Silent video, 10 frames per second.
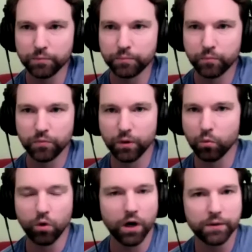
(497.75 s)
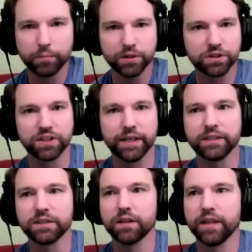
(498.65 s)
one the one
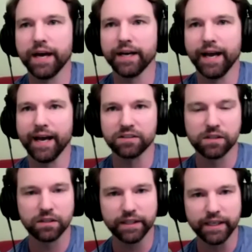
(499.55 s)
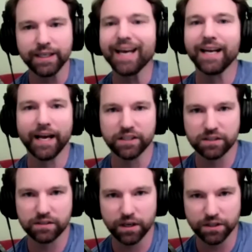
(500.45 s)
percent that has the lead and
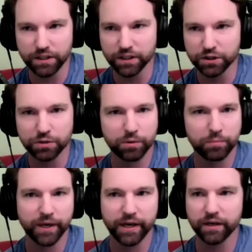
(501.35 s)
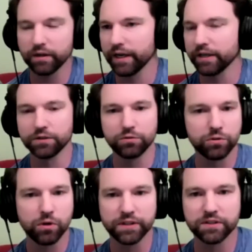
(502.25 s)
has a year to prepare, and you
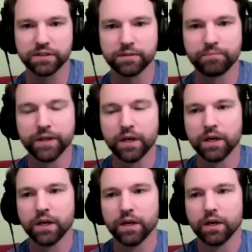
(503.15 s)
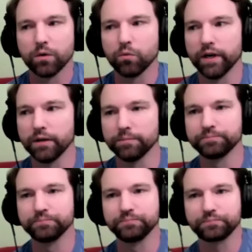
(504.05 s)
do all these things.
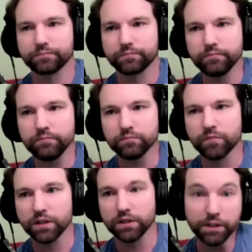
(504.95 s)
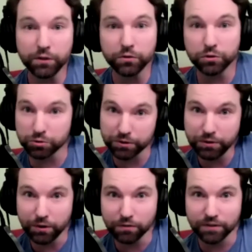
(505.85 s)
Well, little
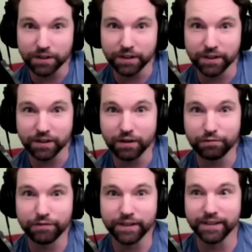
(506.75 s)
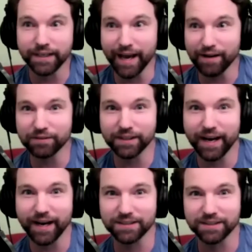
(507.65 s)
Drew over here offended
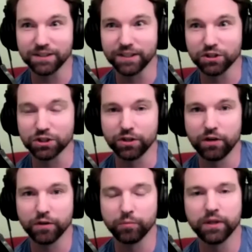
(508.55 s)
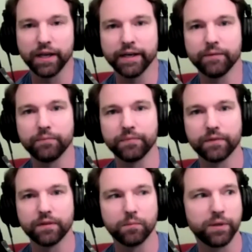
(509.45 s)
every acting teacher on the planet
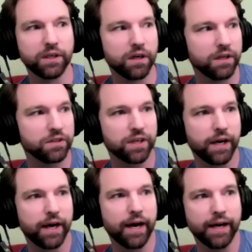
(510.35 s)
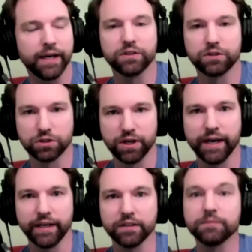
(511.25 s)
because I had
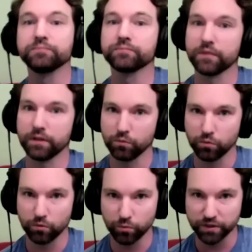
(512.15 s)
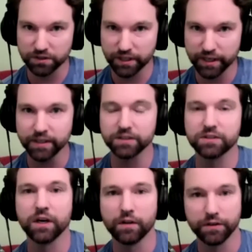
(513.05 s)
trained with
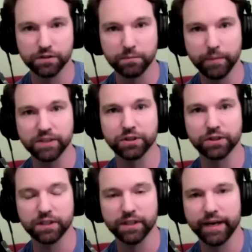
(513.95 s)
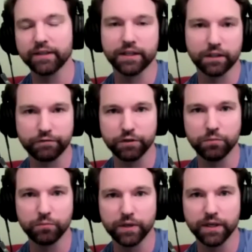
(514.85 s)
tennis, there's a metric to that. Like if
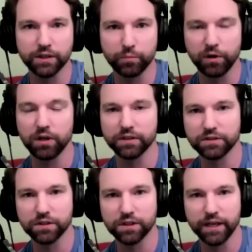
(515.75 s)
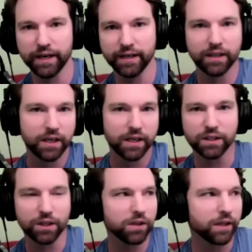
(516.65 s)
you hit the ball into the net,
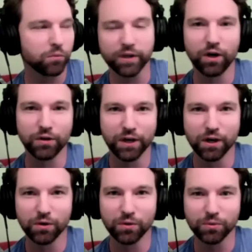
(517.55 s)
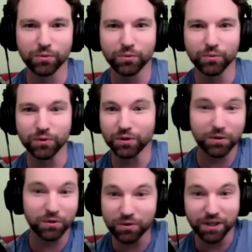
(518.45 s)
you know, like we all know
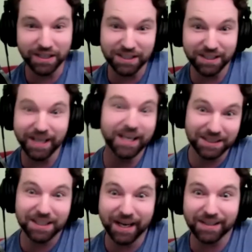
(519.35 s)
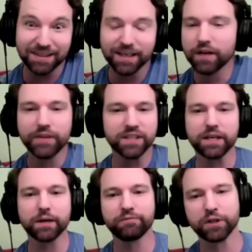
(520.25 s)
it did it hit the net. Right. Like
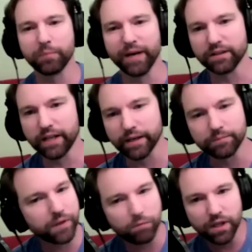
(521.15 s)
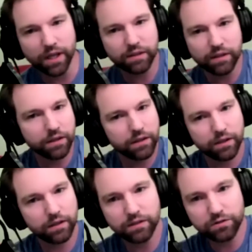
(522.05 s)
it's not up right. for debate. Like, well, I think
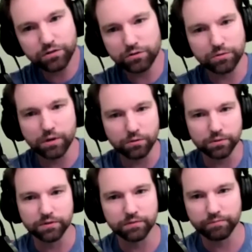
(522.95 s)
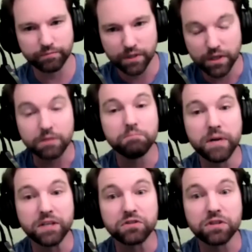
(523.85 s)
his stroke was
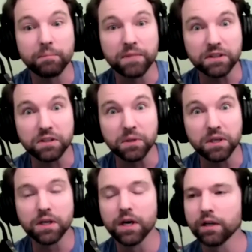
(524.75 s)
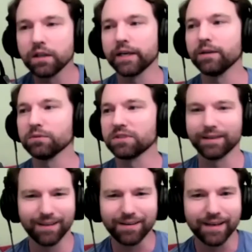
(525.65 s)
meant something to me. Right. right. It was
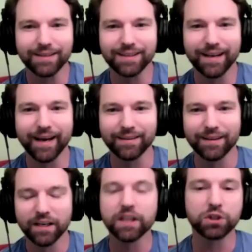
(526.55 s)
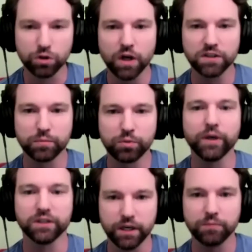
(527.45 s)
like, no, you hit the net. Like you yeah. lost the
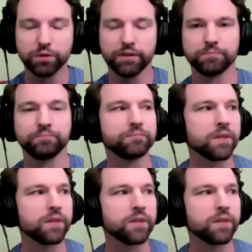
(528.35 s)
point. Done. Move on.